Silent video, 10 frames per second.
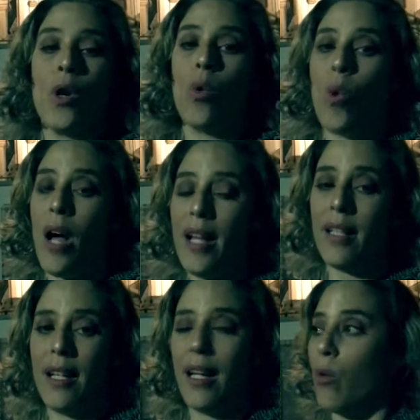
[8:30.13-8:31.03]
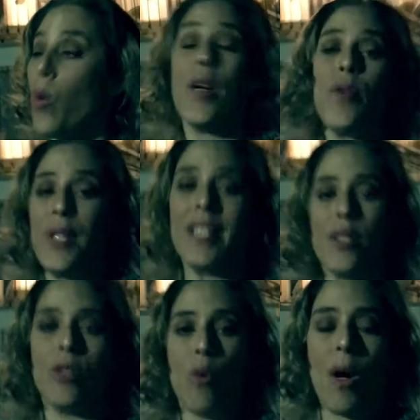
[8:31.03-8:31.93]
One
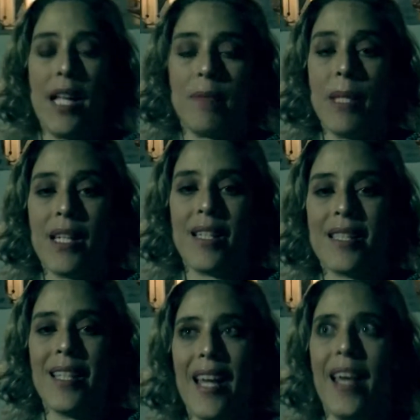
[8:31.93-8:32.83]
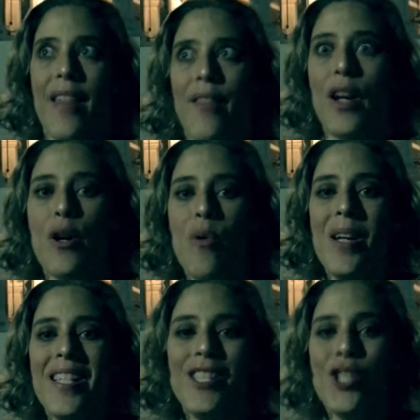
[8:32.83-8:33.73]
reason was because there
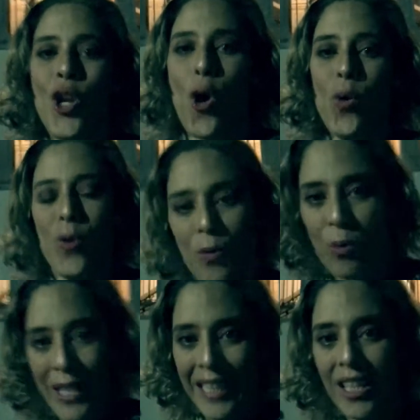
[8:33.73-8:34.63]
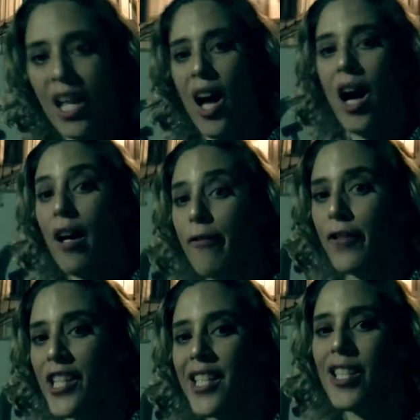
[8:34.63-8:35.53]
was no real
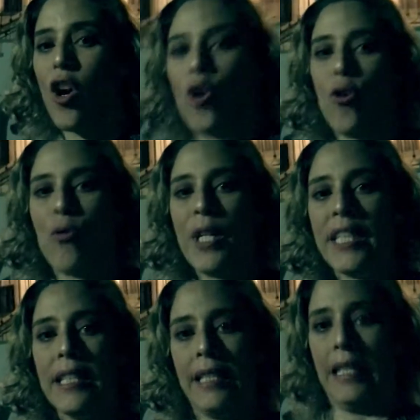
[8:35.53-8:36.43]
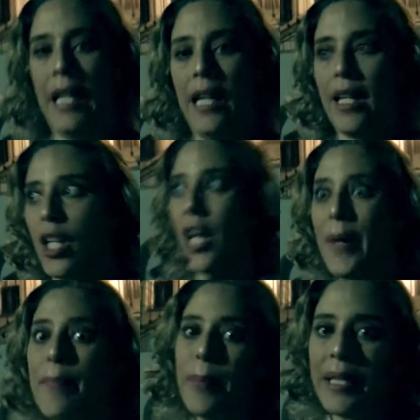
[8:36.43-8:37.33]
office or real
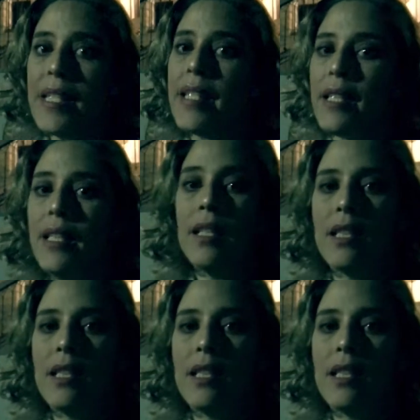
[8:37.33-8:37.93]
company